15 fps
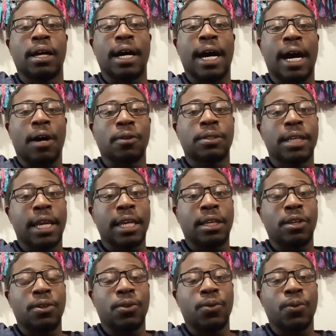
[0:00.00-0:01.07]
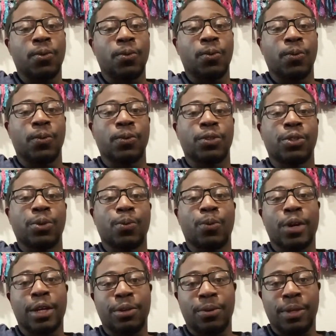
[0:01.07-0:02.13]
I'll take you to
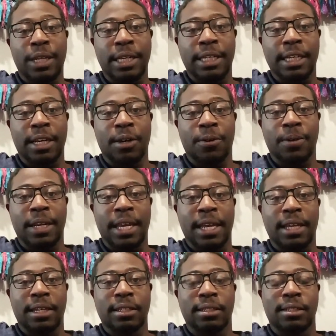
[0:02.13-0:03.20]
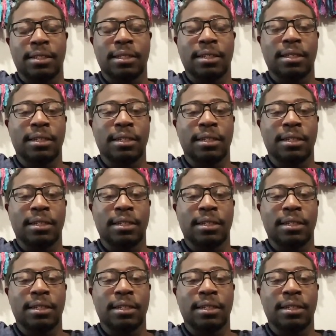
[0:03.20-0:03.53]
where you need to go next."